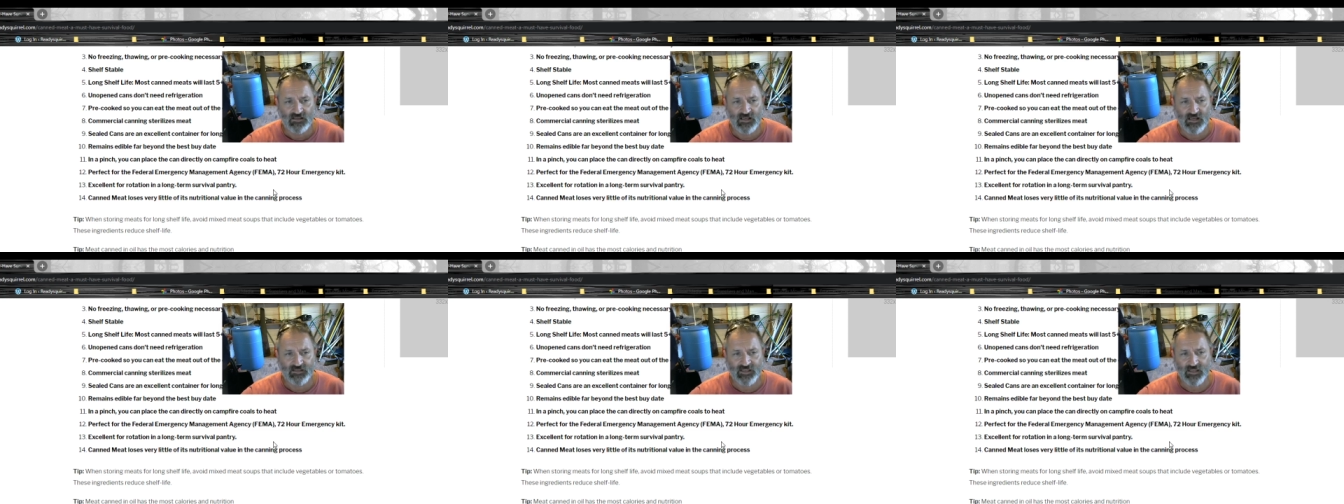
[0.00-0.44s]

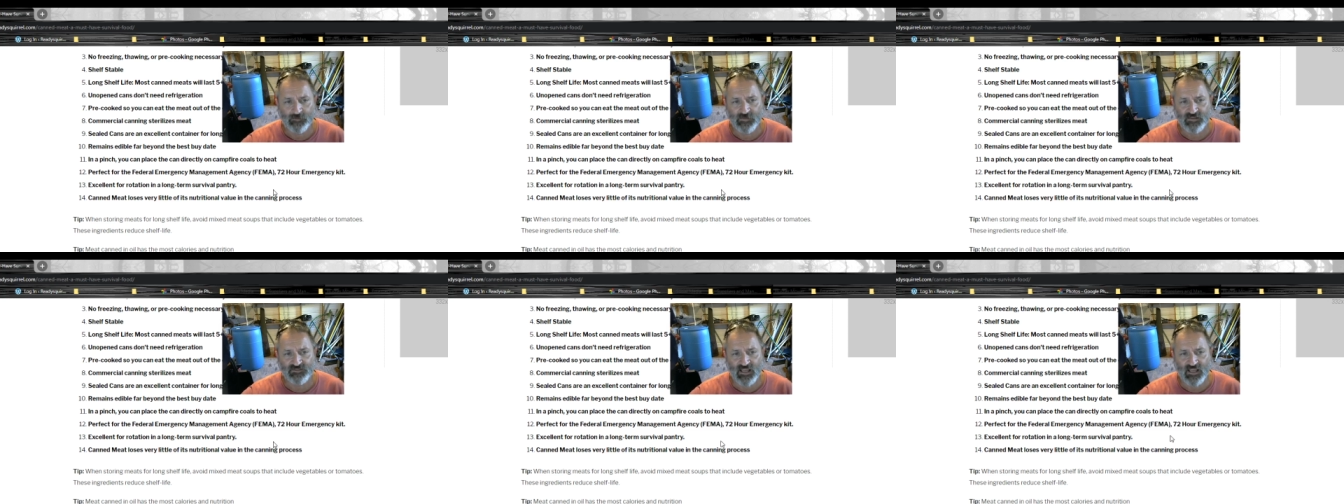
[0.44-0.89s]
Uh, canned
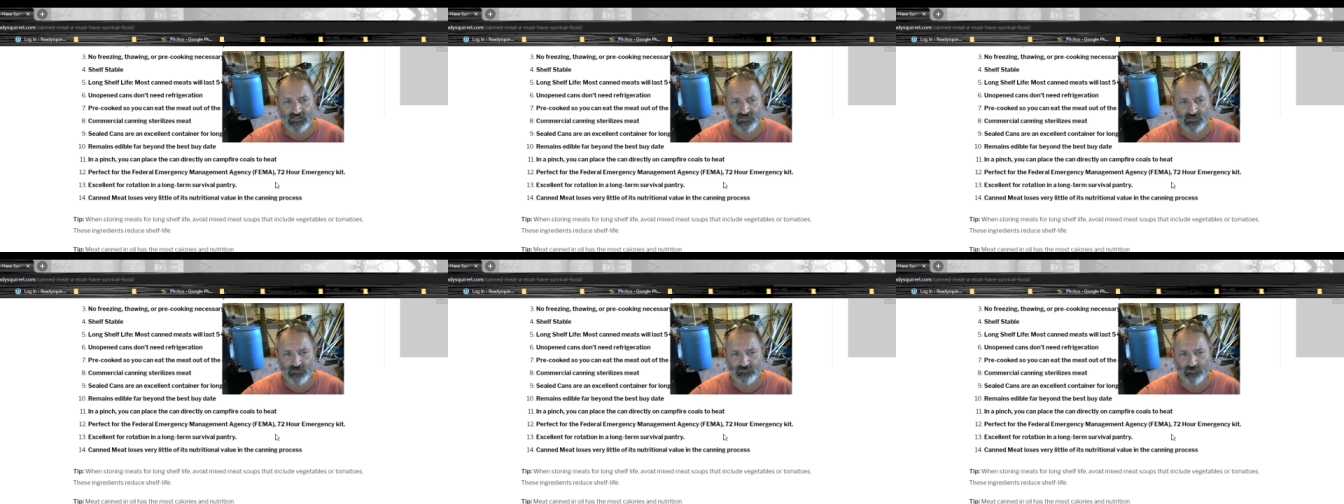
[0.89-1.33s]
meat's
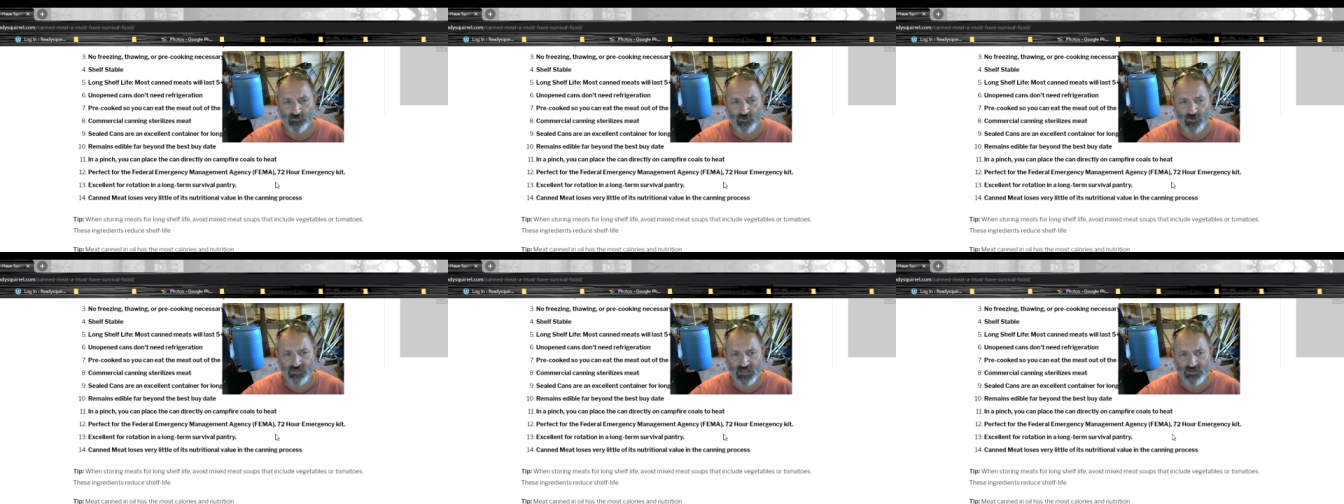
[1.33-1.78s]
excellent for
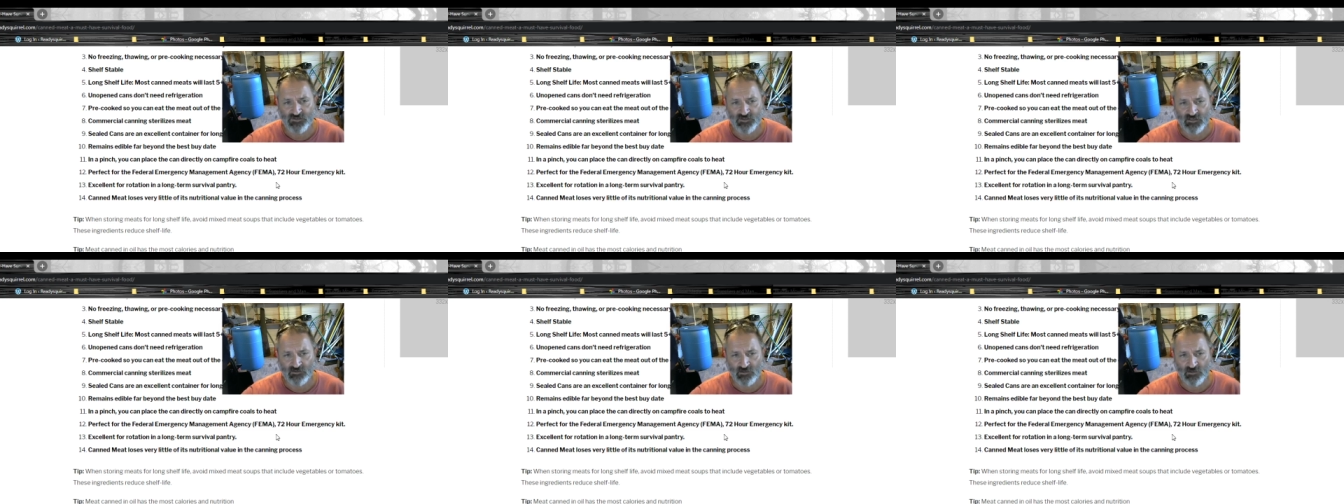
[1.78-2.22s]

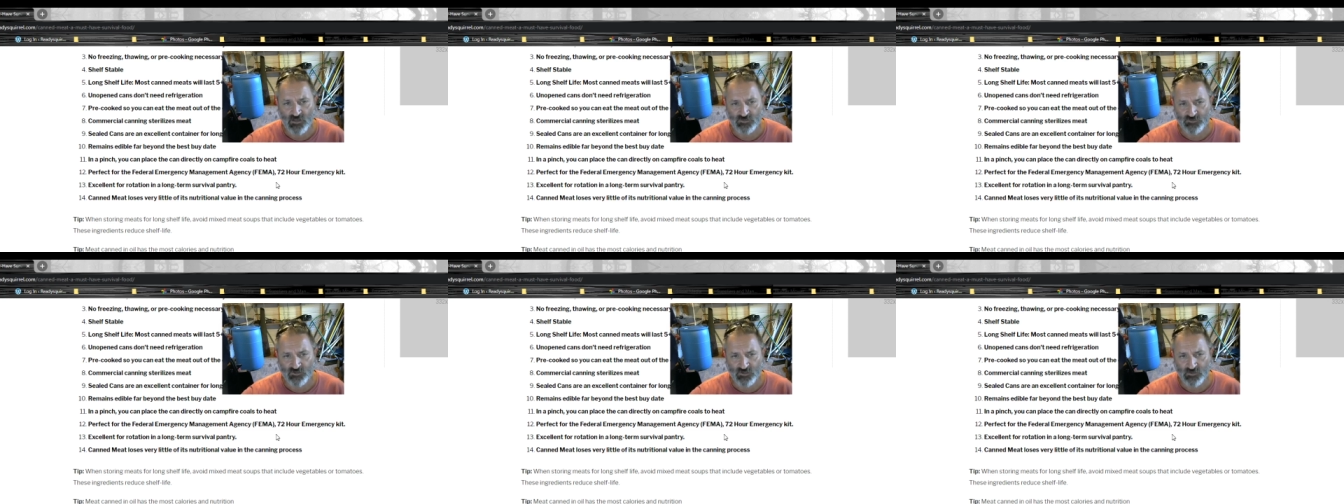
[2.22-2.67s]
rotation in a
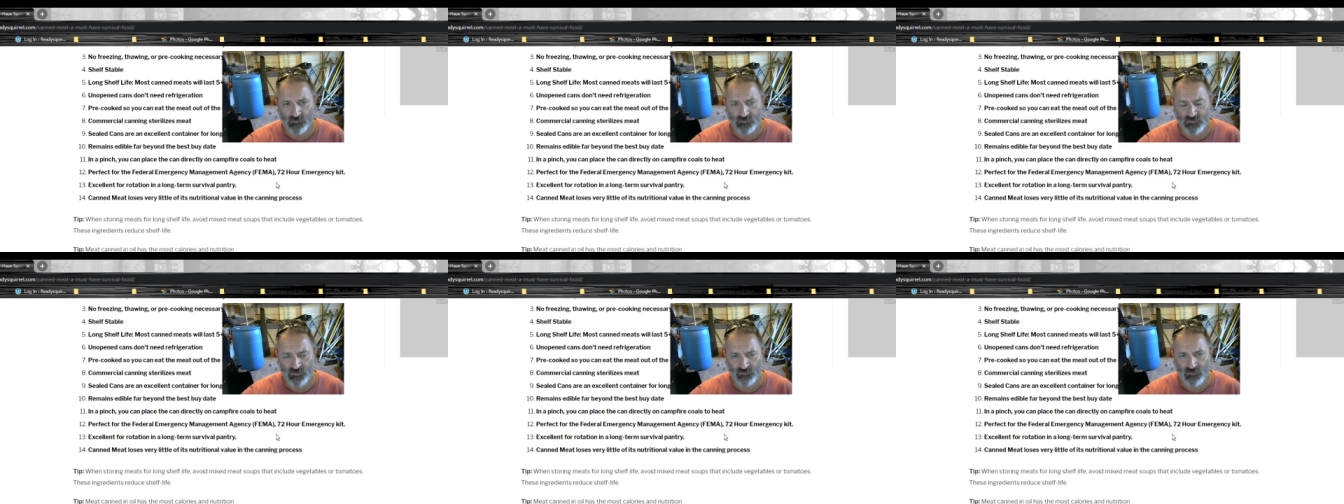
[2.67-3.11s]

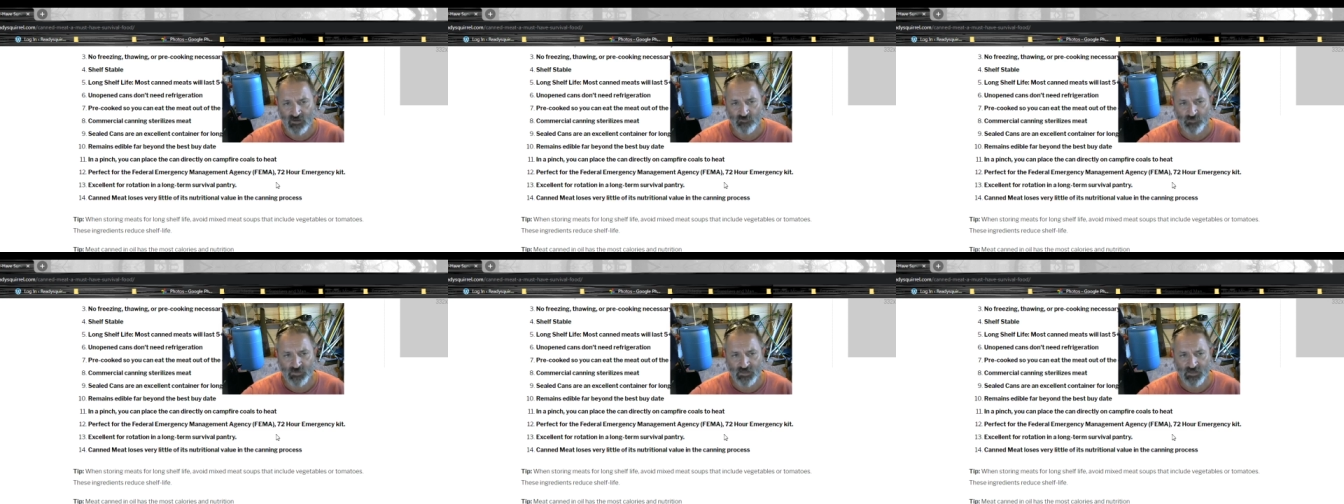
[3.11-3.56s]
long-term
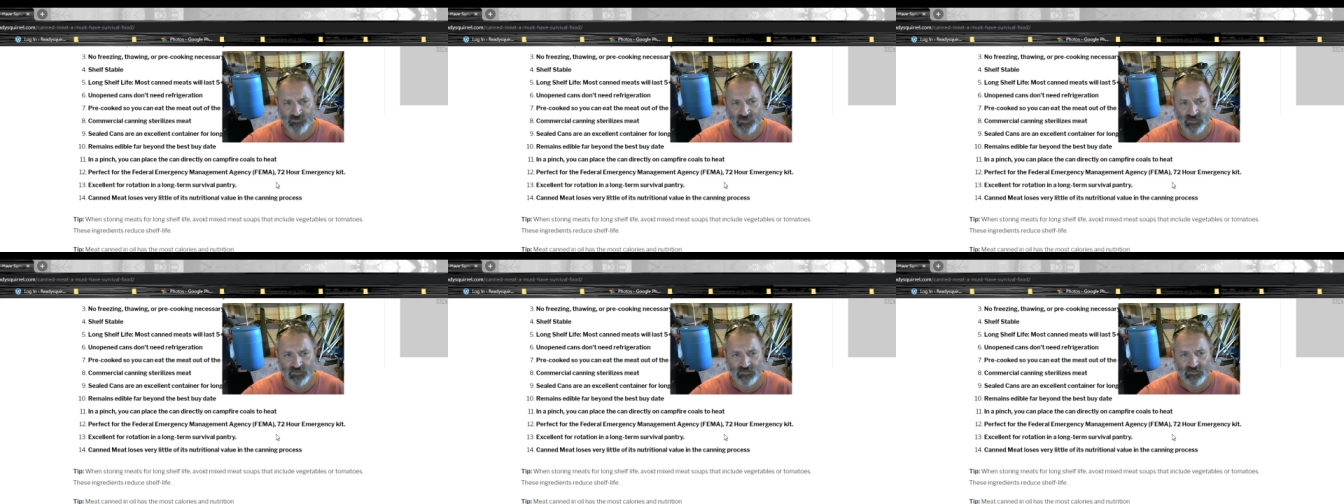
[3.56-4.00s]
survival
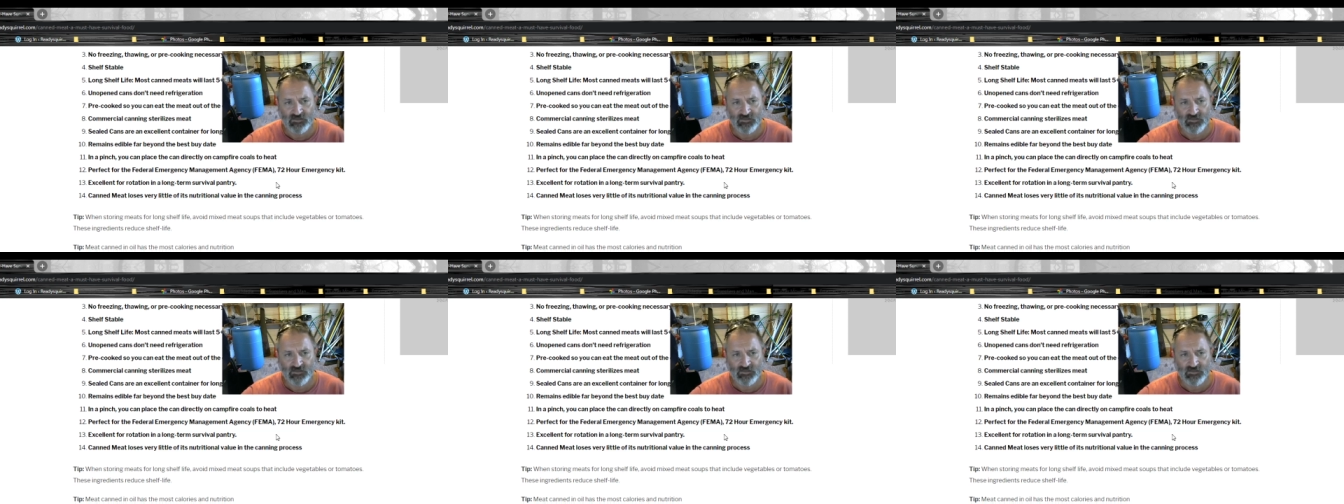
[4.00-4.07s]
pantry,